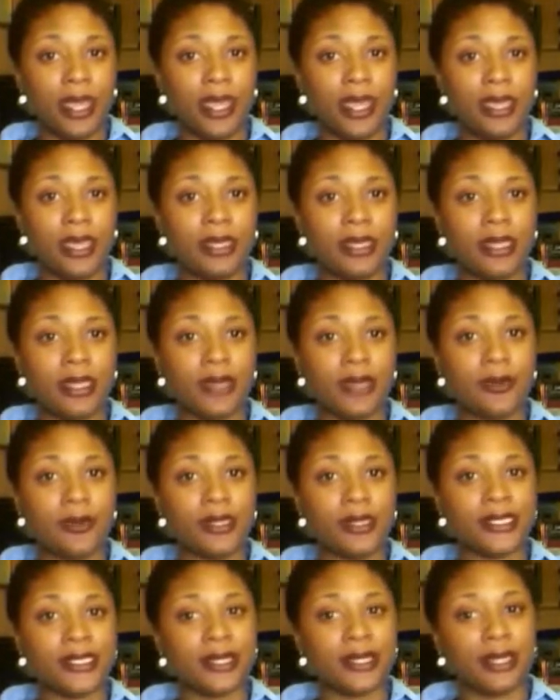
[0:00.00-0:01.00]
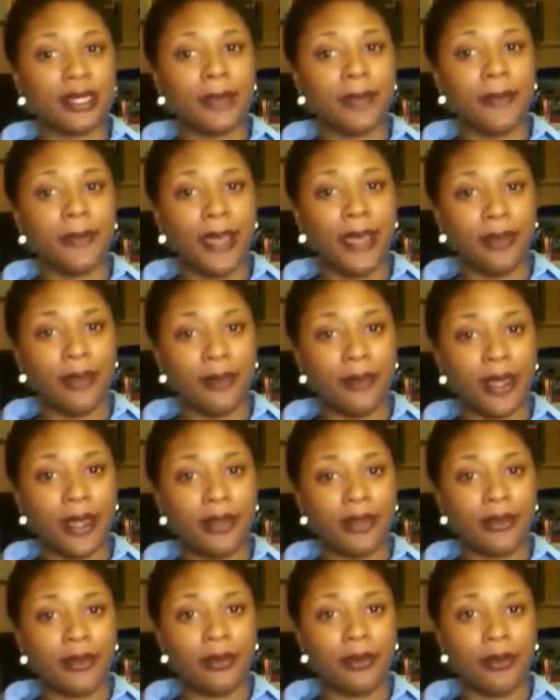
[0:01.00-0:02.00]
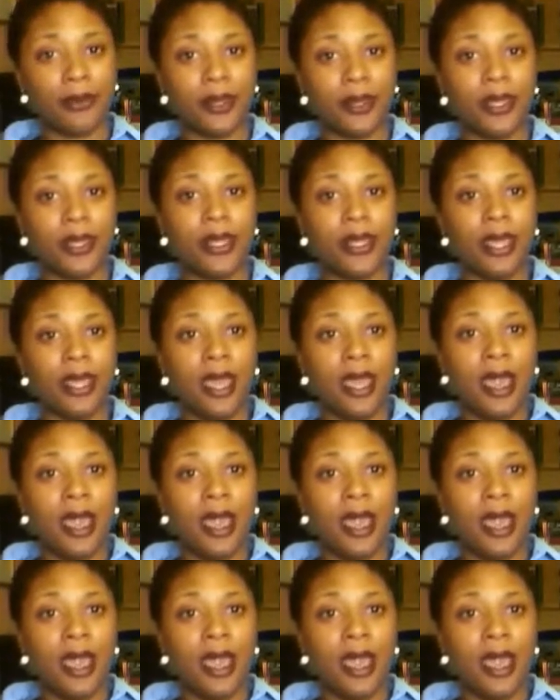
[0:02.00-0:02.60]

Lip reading: and I don't want to sound like a bandwagoner, but